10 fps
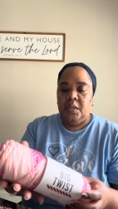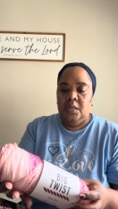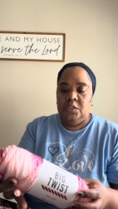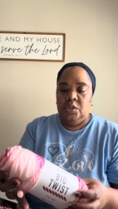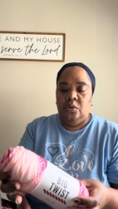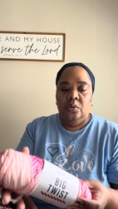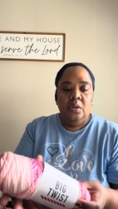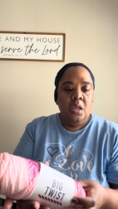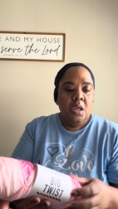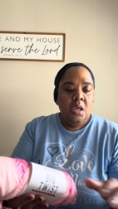So
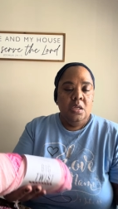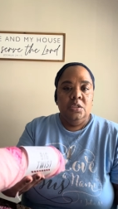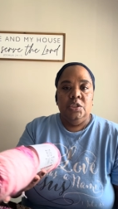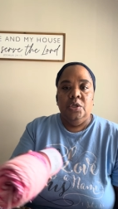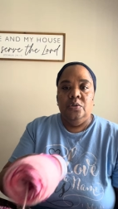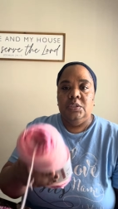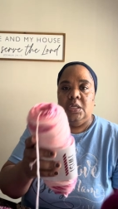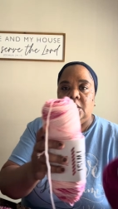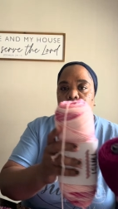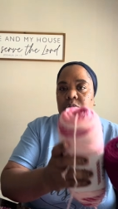those are
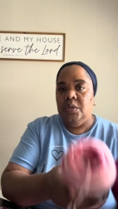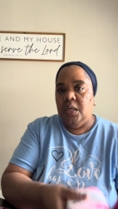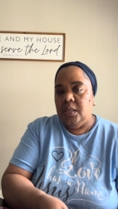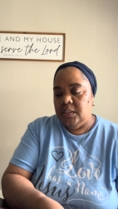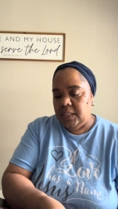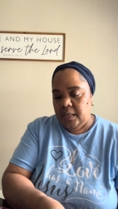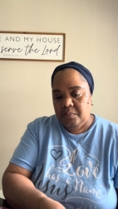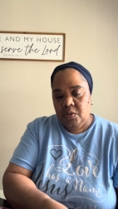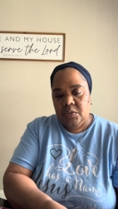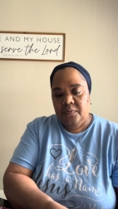the 2 colors that I'm
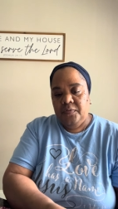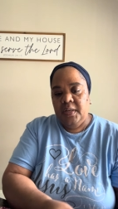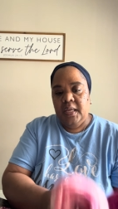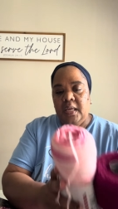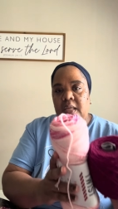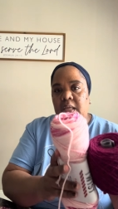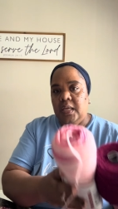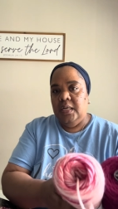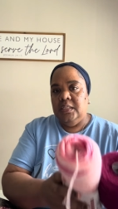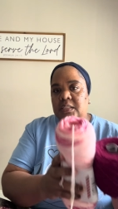using for that,
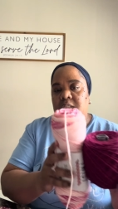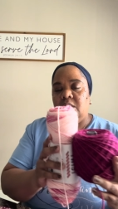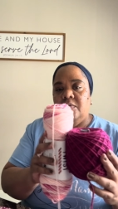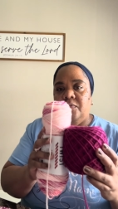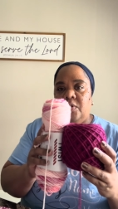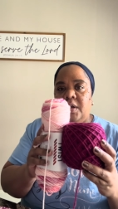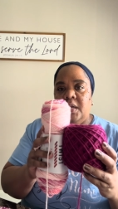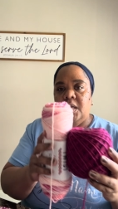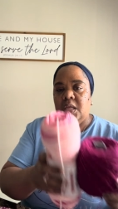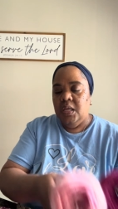and it's so
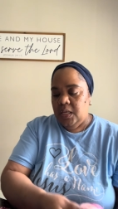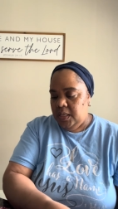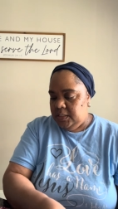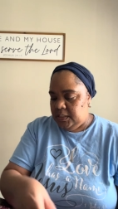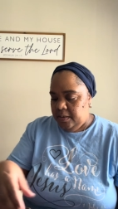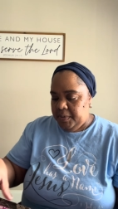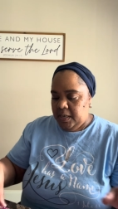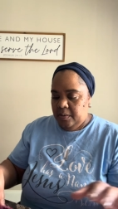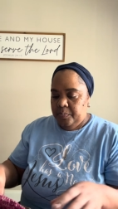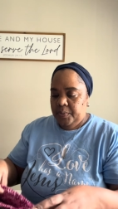far it's coming
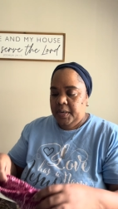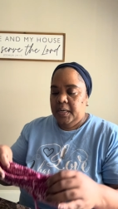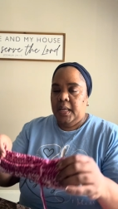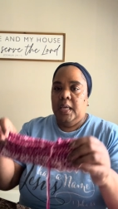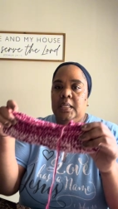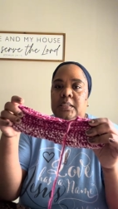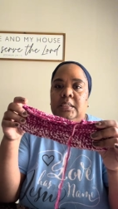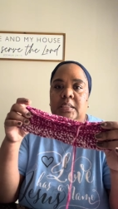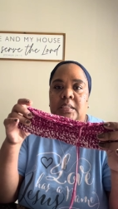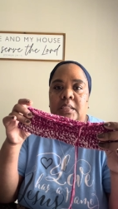out pretty nice.
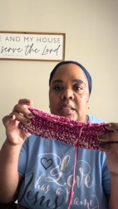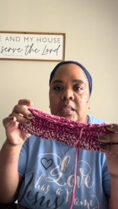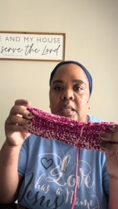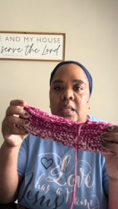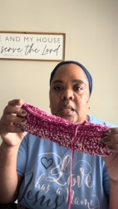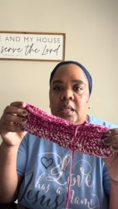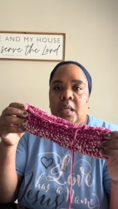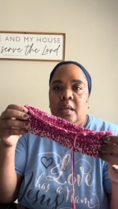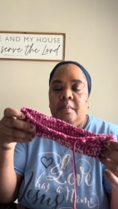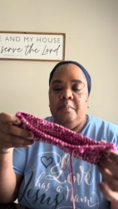
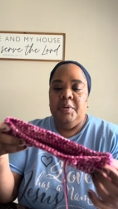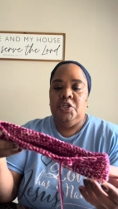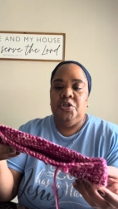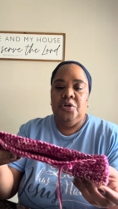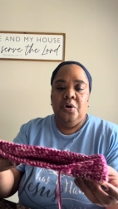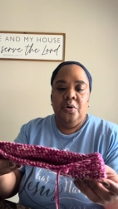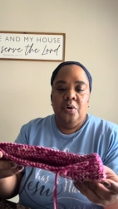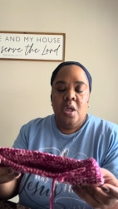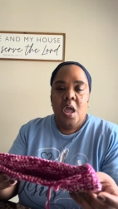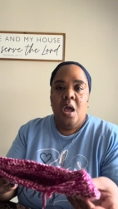But you know,
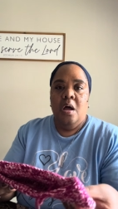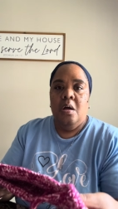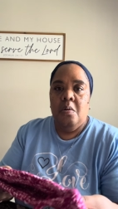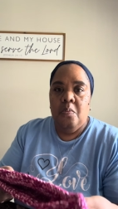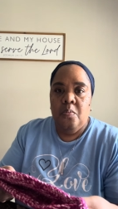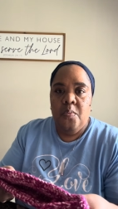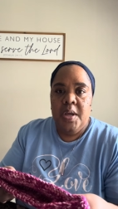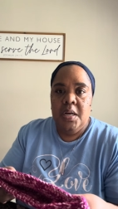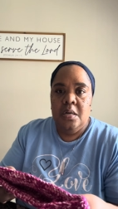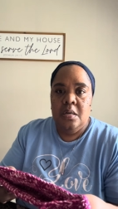
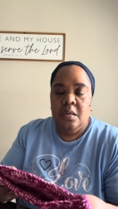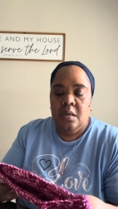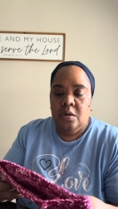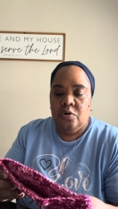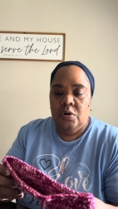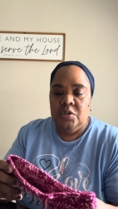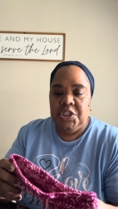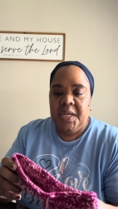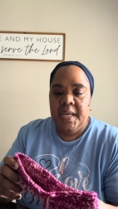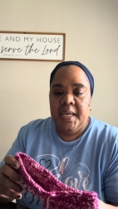when
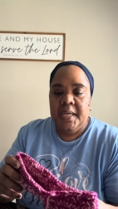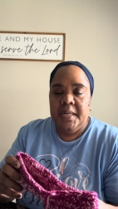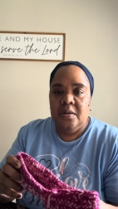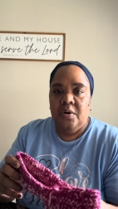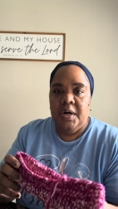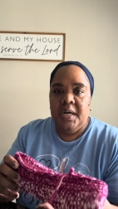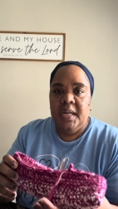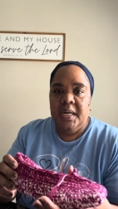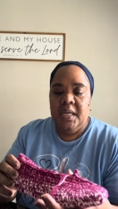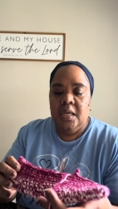crocheting or
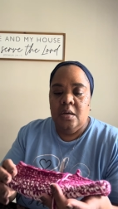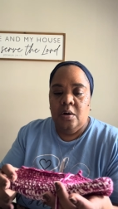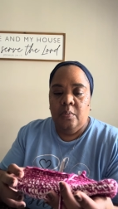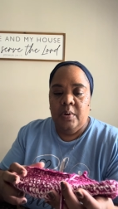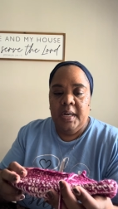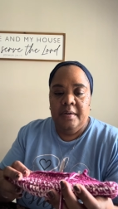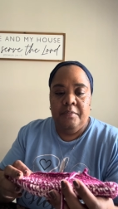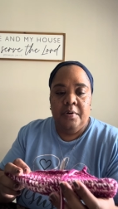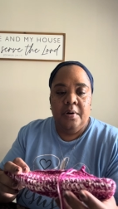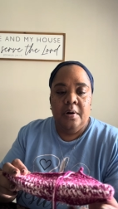knitting or
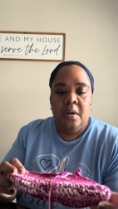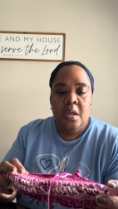whatever,